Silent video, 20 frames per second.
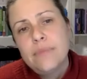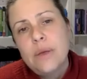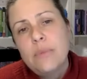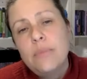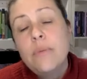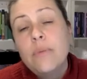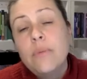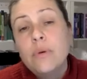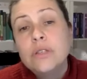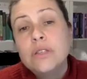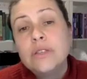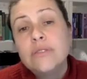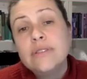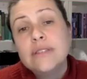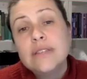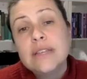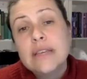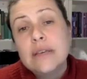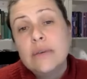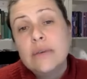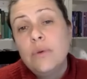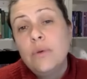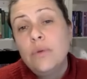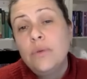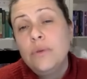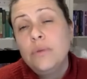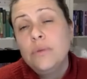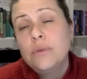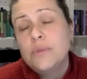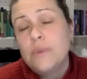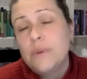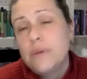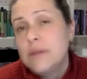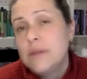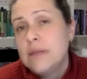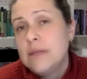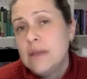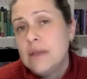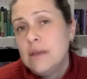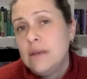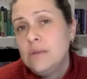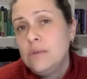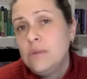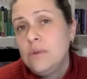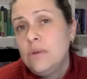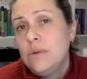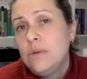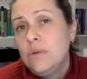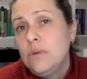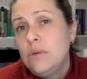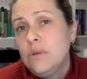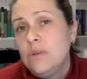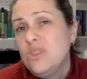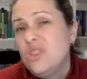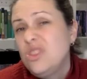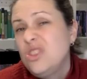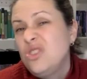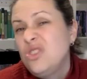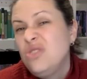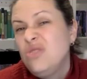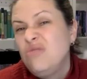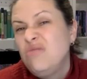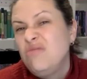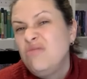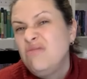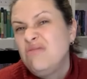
But most of us, I think we only respond like that because we don't know what else to do.